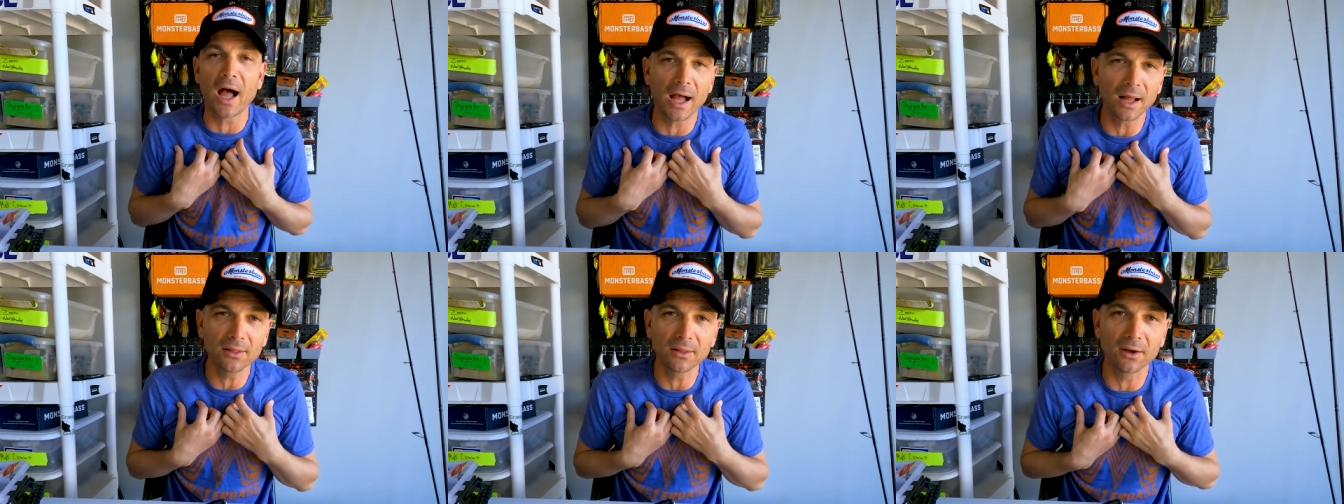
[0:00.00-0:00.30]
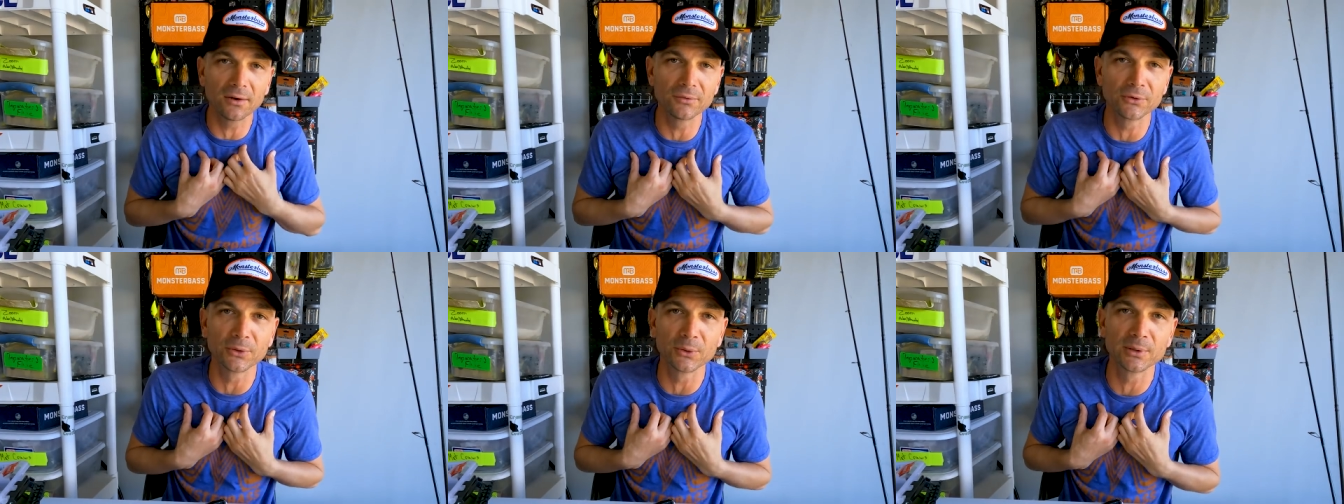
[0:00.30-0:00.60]
I
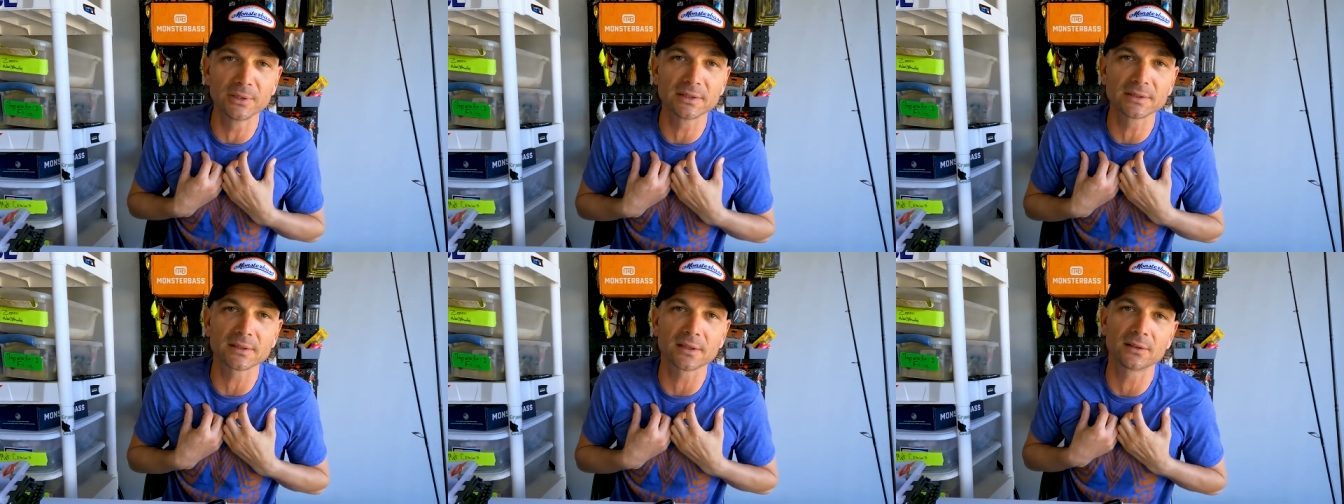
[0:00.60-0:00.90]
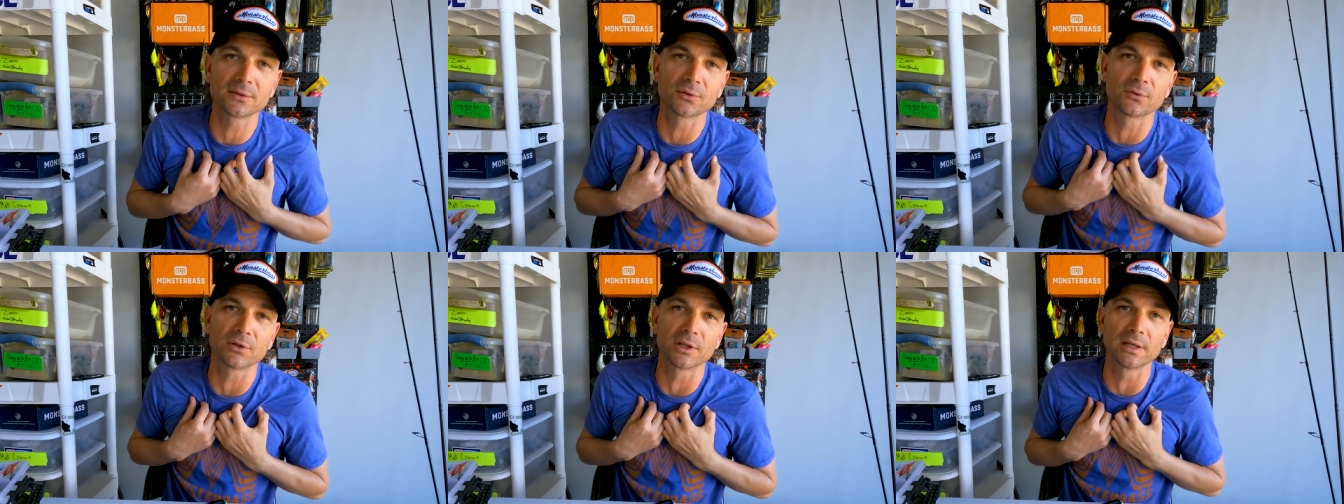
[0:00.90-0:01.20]
love doing these
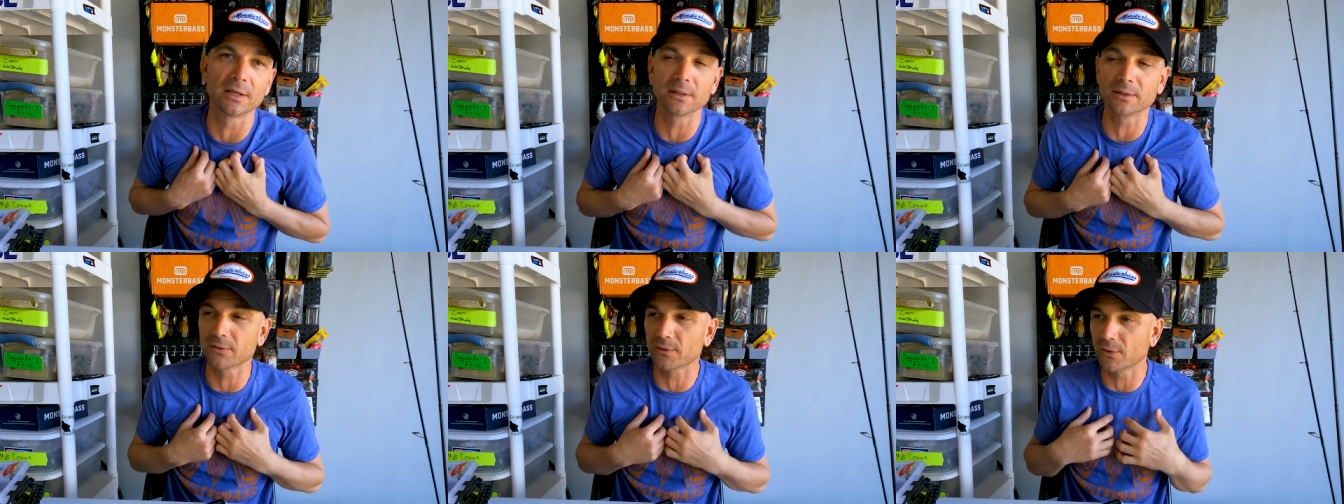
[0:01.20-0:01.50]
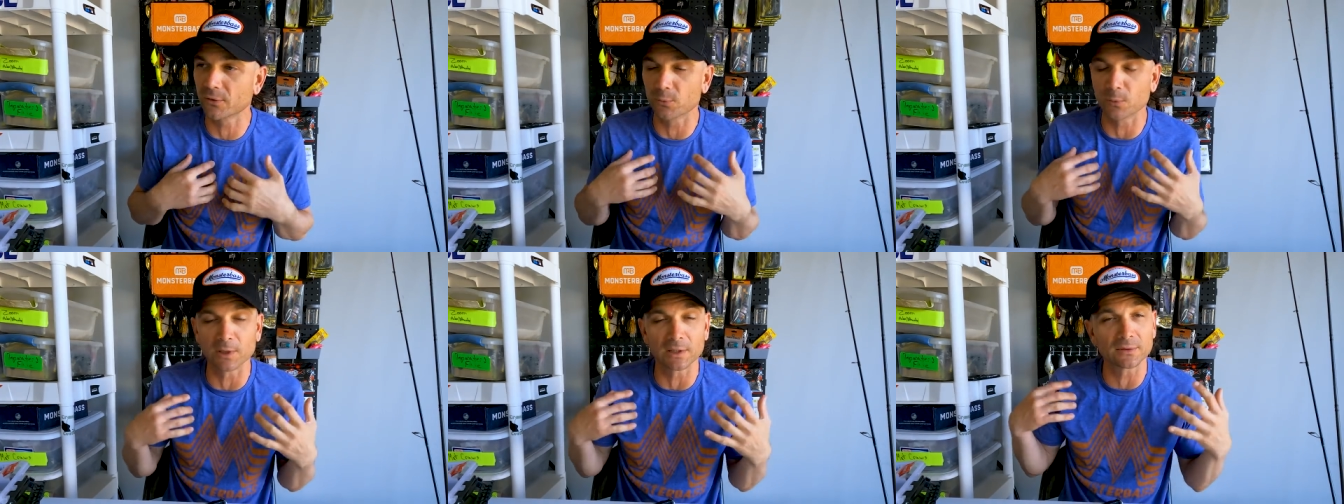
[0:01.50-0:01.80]
kinds of videos
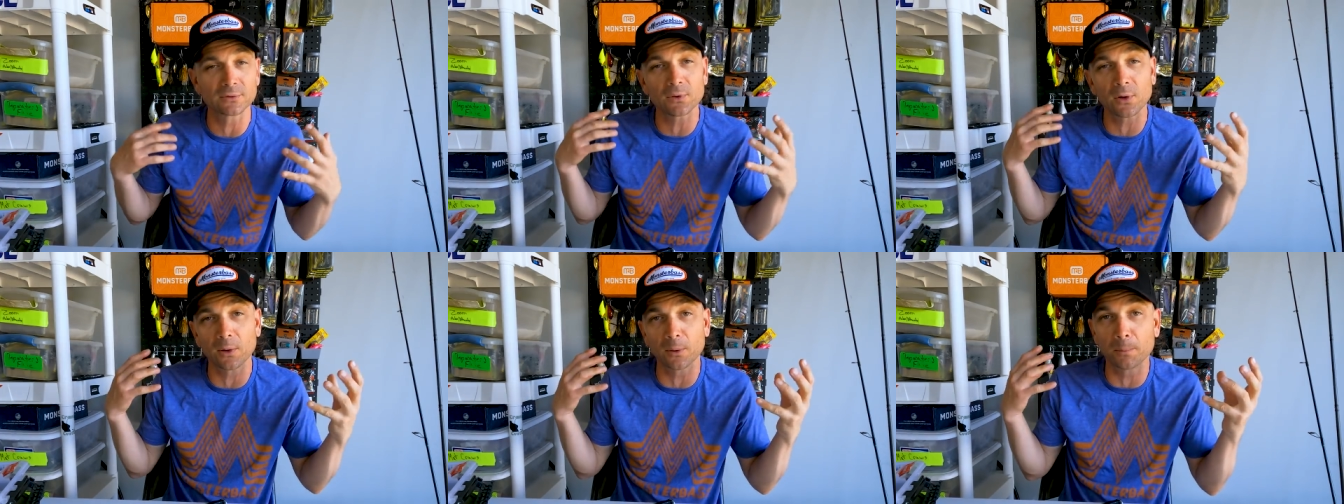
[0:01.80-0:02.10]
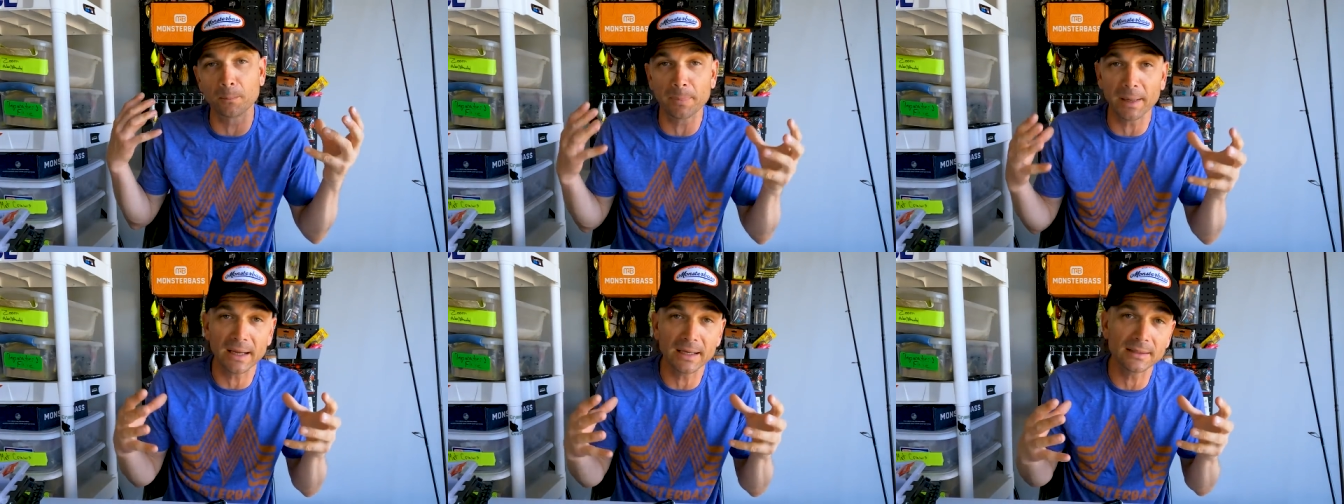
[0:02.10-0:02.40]
because we can
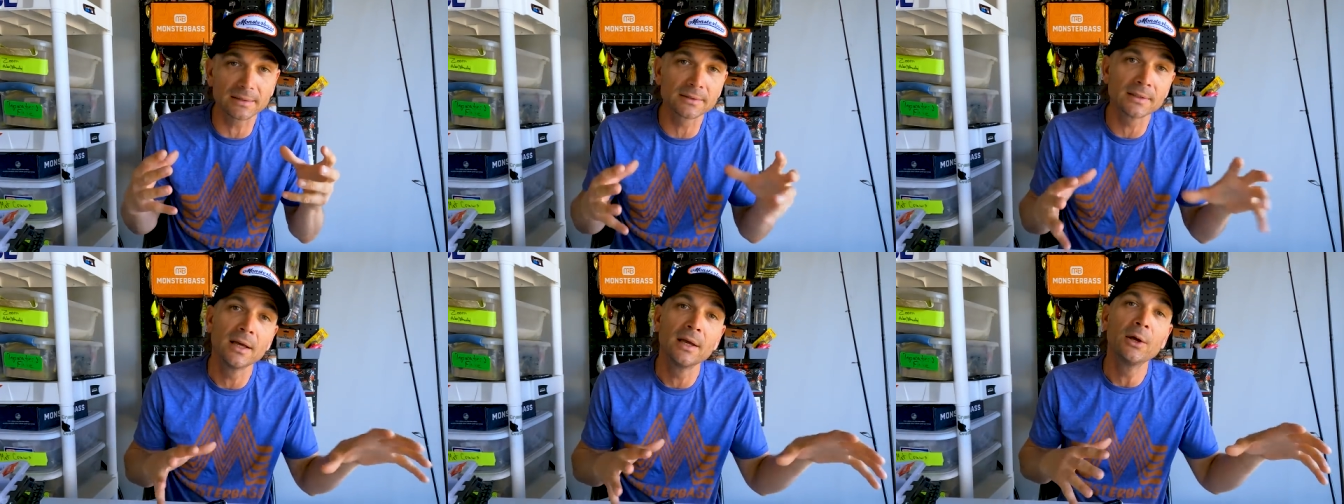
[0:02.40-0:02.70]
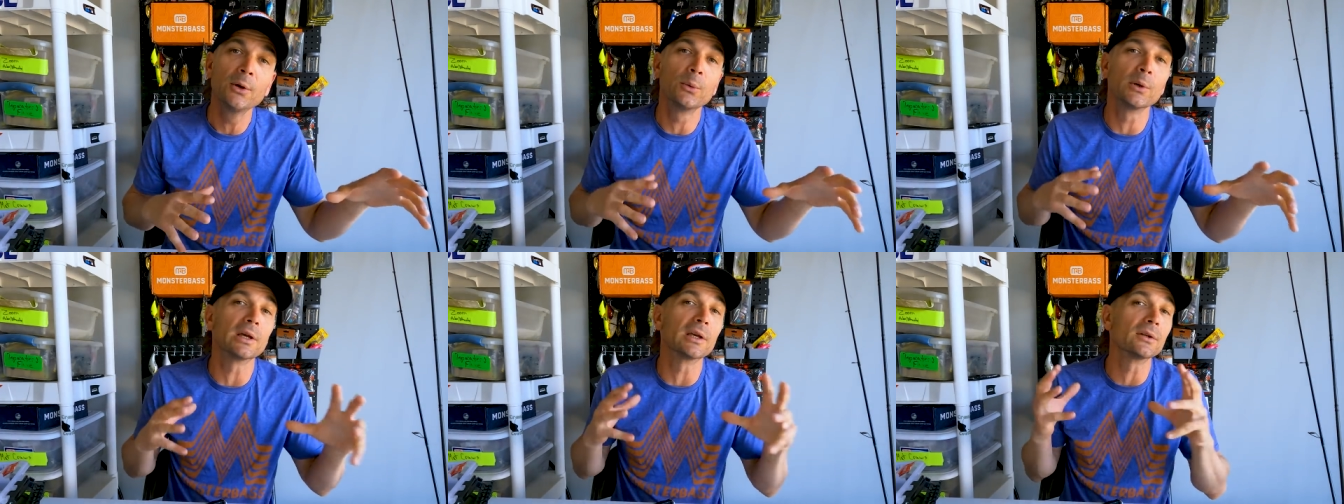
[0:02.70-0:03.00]
talk baits,
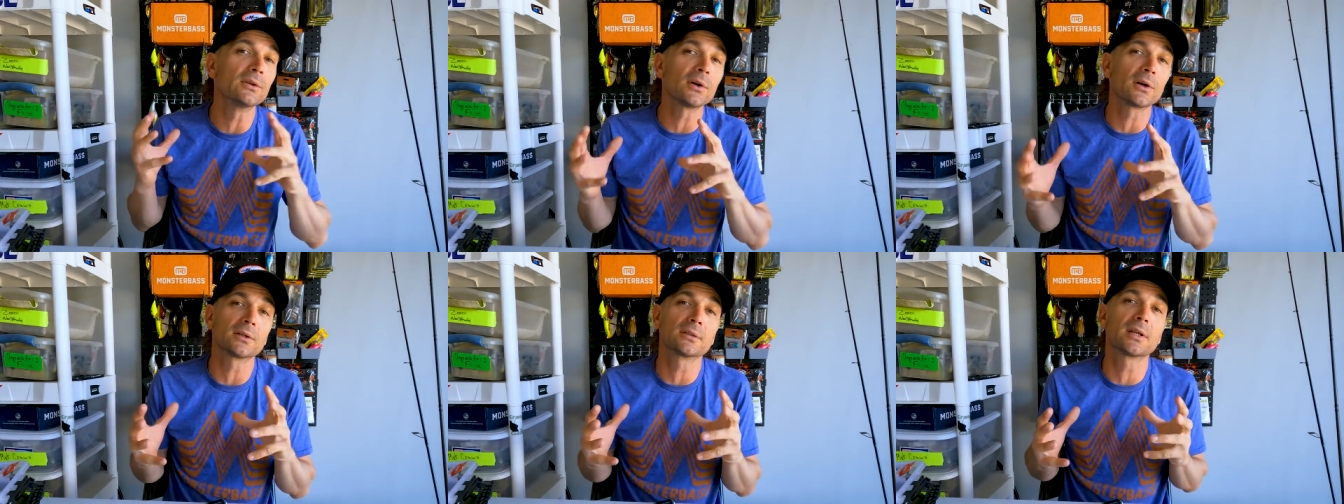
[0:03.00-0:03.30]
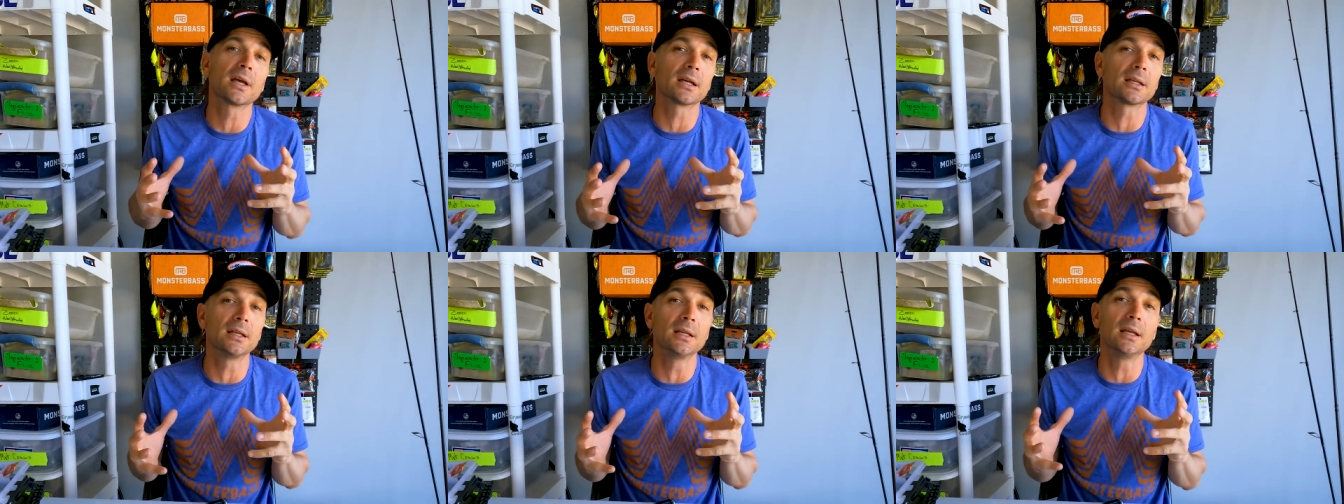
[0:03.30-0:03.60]
we can talk
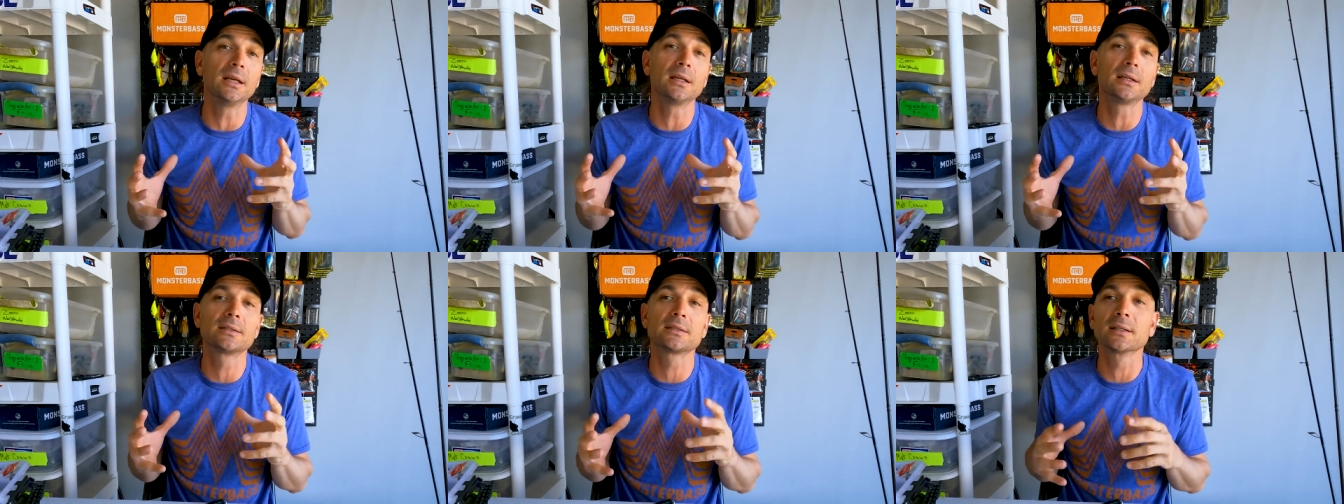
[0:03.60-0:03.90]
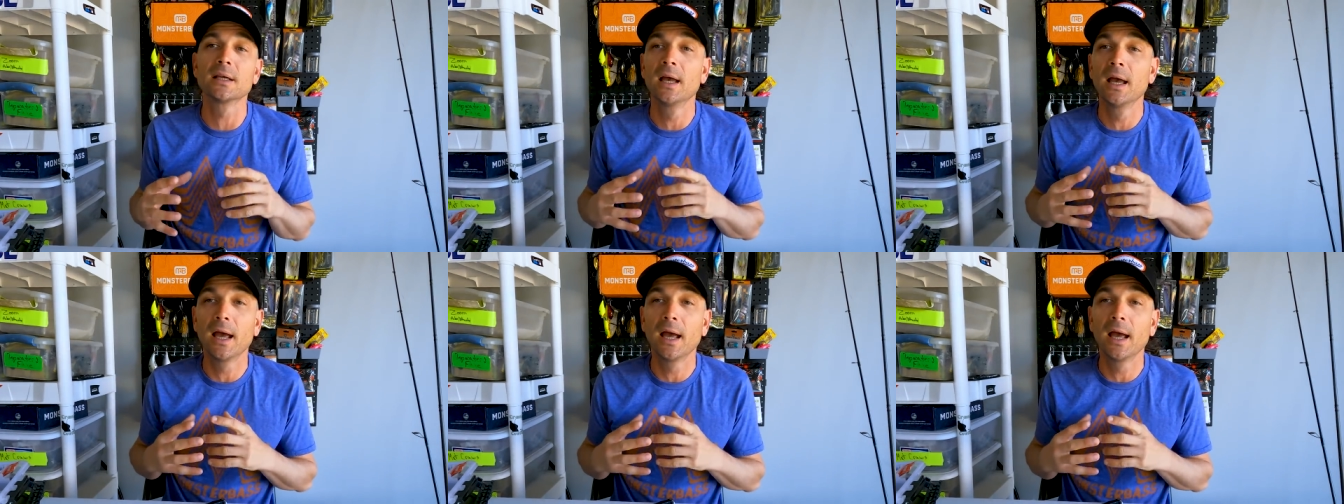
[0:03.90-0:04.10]
techniques,